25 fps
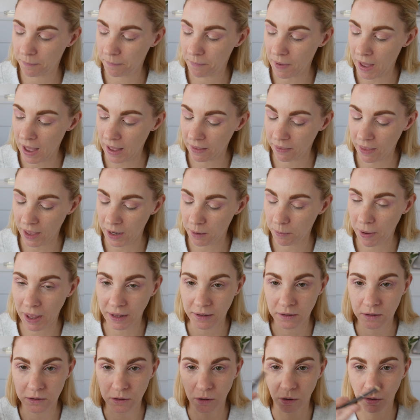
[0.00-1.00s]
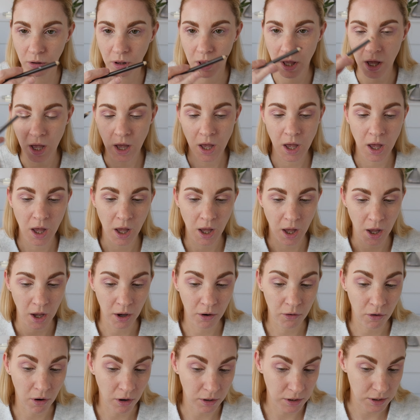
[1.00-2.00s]
eyeliner pencil
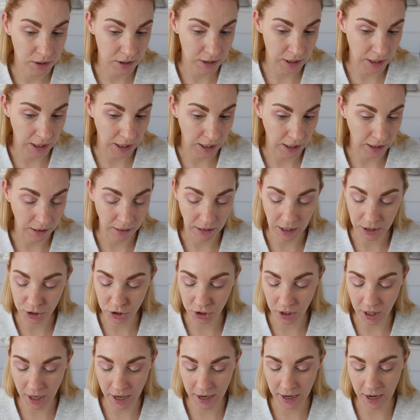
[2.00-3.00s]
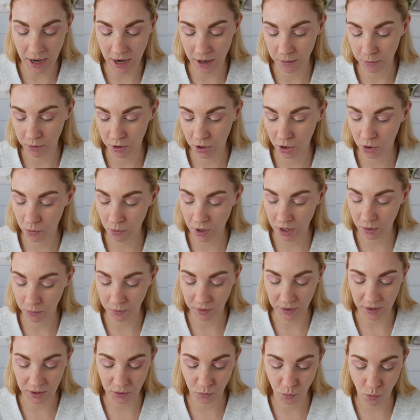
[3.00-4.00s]
across the lash line, and I'm going to go in with
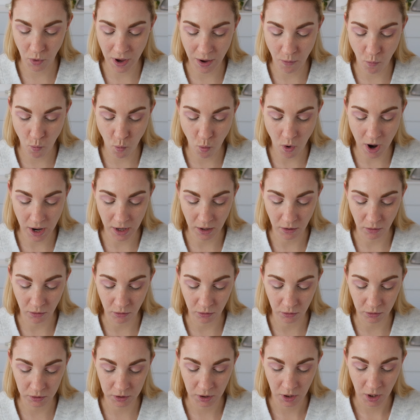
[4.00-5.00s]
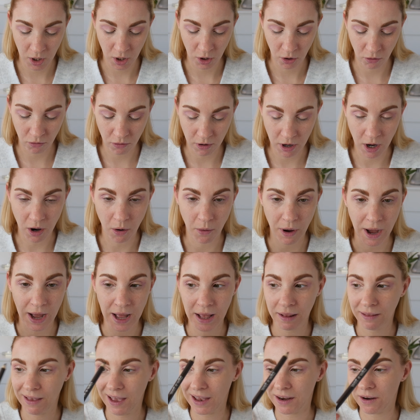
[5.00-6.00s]
this Wet n Wild Creole
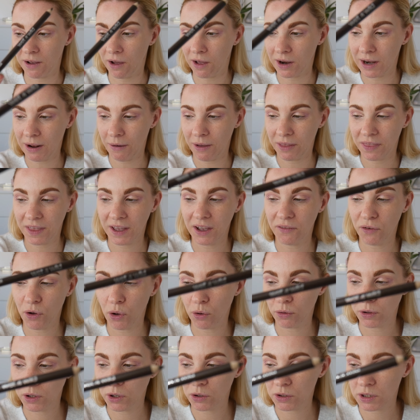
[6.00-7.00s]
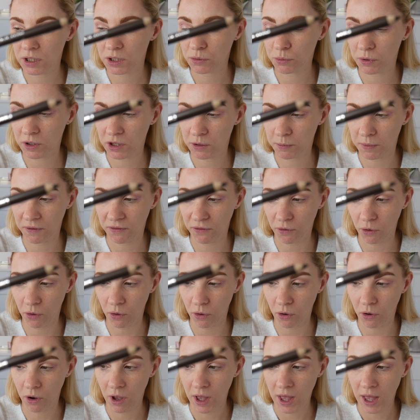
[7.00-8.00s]
eyeliner. Now I think I've only used this once
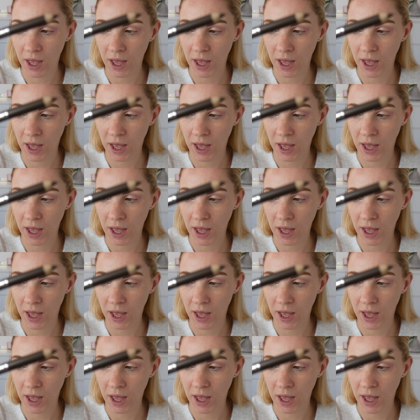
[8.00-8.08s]
before,